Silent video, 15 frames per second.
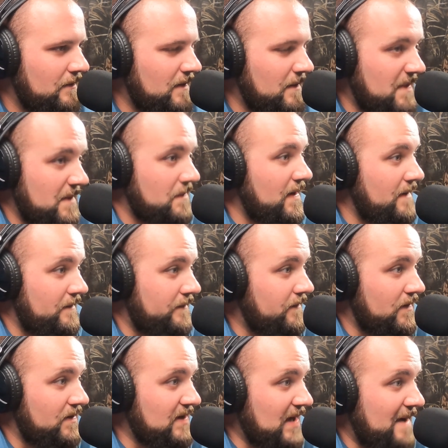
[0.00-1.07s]
that people have a
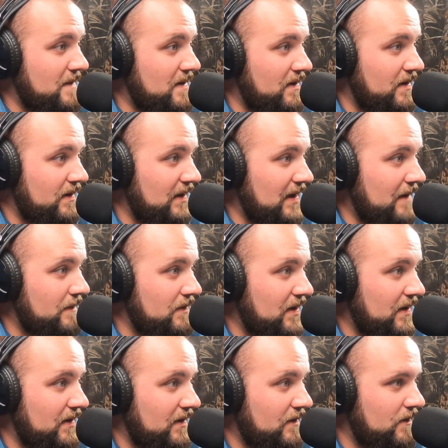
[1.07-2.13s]
fun time hunting that I would
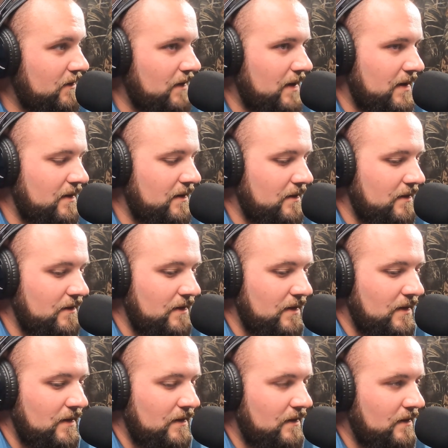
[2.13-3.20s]
like to go do, like a uh, I
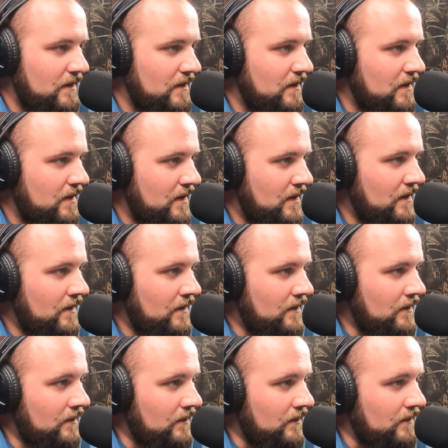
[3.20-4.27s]
do want to go pheasant
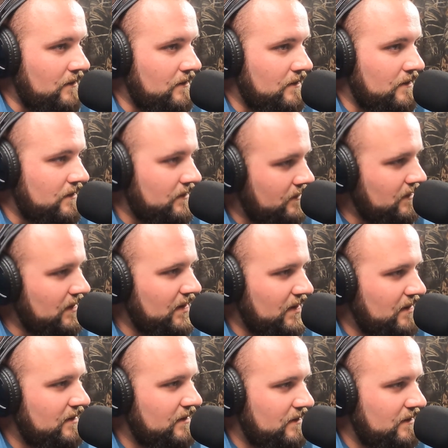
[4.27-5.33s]
hunt at some
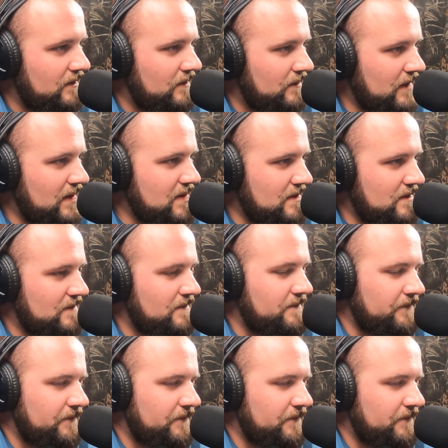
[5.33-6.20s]
point. pheasant hunt.